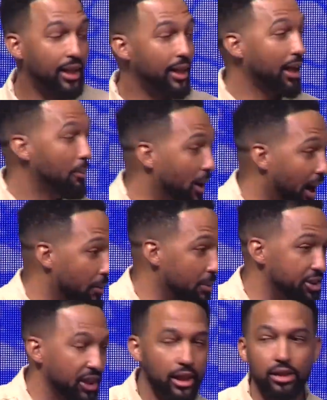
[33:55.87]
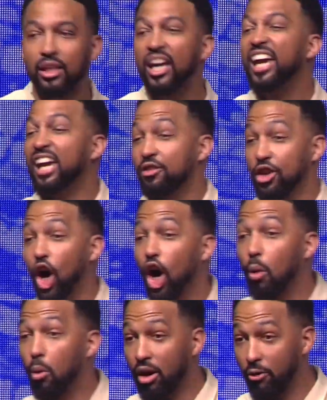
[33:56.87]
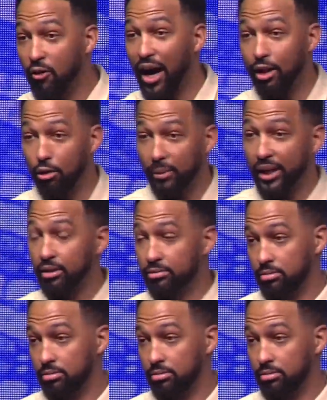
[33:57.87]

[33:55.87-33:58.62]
Get behind me, Satan. If y'all want to follow me,